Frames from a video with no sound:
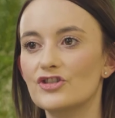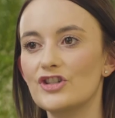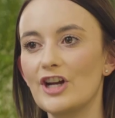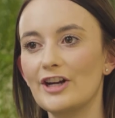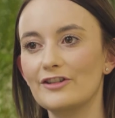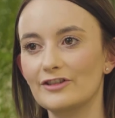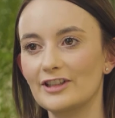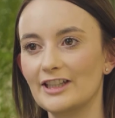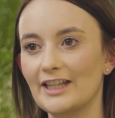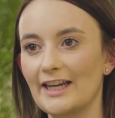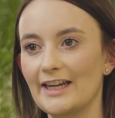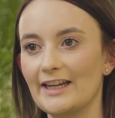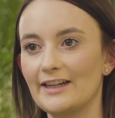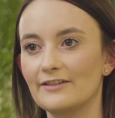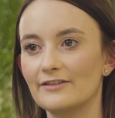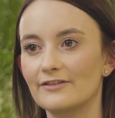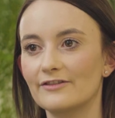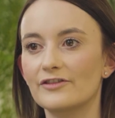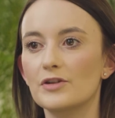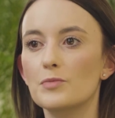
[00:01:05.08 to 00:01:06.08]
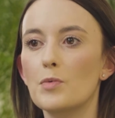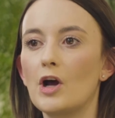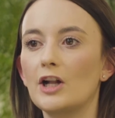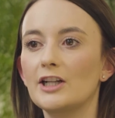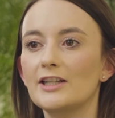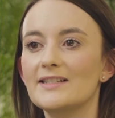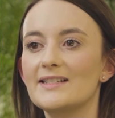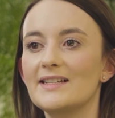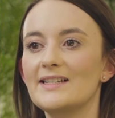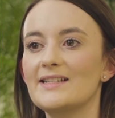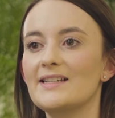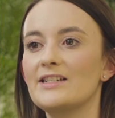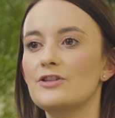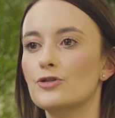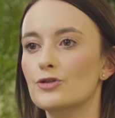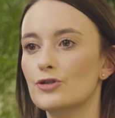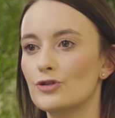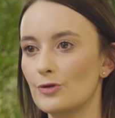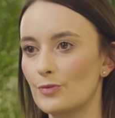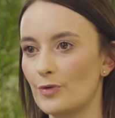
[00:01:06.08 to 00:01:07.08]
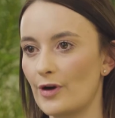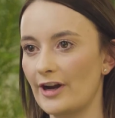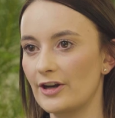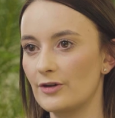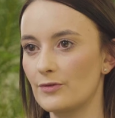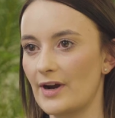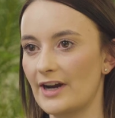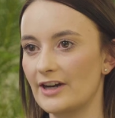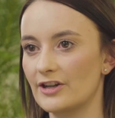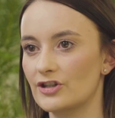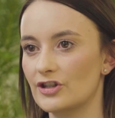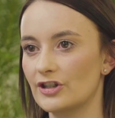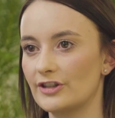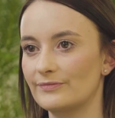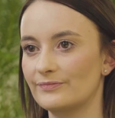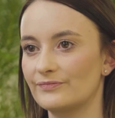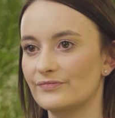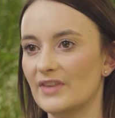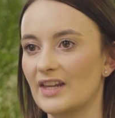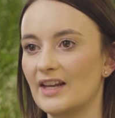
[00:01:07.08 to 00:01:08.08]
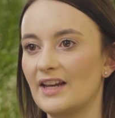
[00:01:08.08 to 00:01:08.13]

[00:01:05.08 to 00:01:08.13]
Generally, for policies in your superannuation,